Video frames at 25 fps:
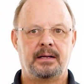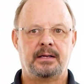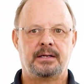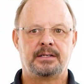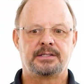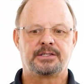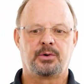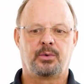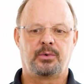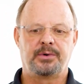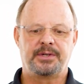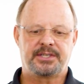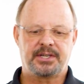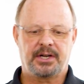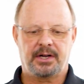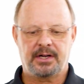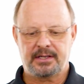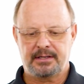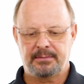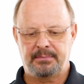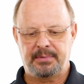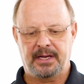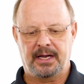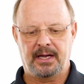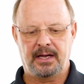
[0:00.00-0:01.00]
So when we
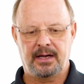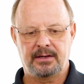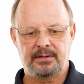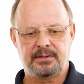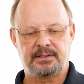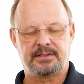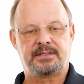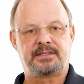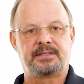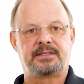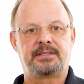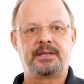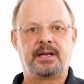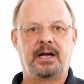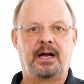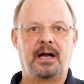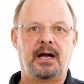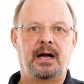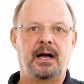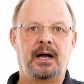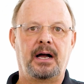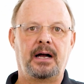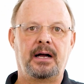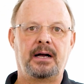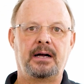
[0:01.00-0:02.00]
talk about
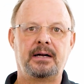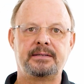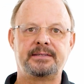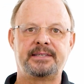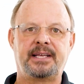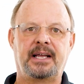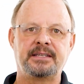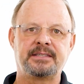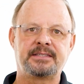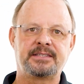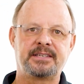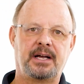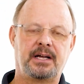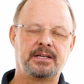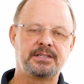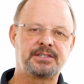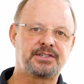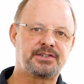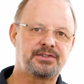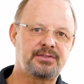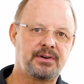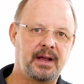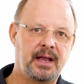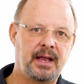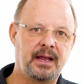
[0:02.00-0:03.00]
tensile
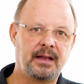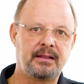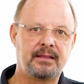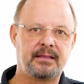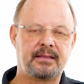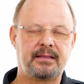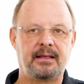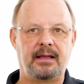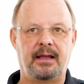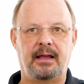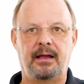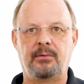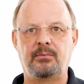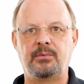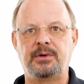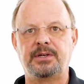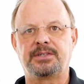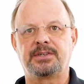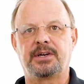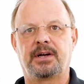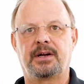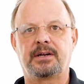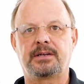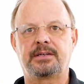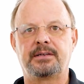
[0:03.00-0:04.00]
strength and we
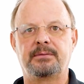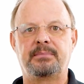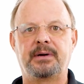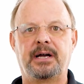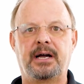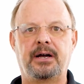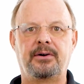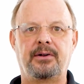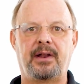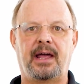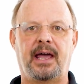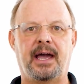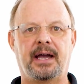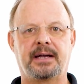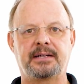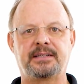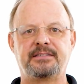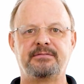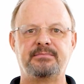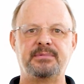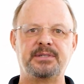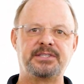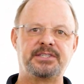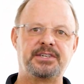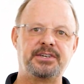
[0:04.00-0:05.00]
talk about
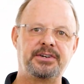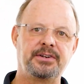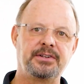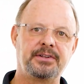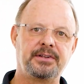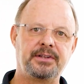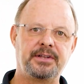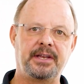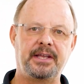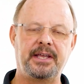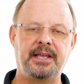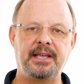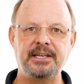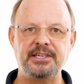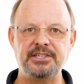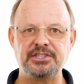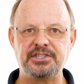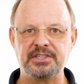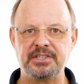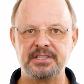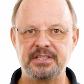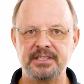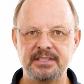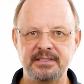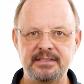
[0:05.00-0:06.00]
active material
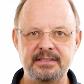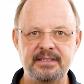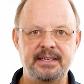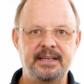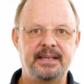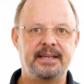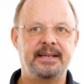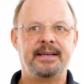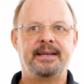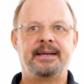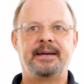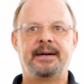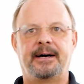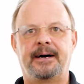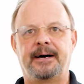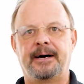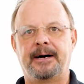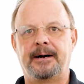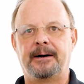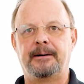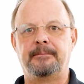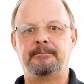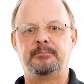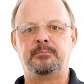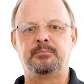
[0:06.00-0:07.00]
adhesion,
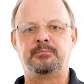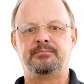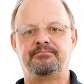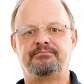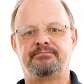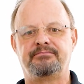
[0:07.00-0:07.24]
what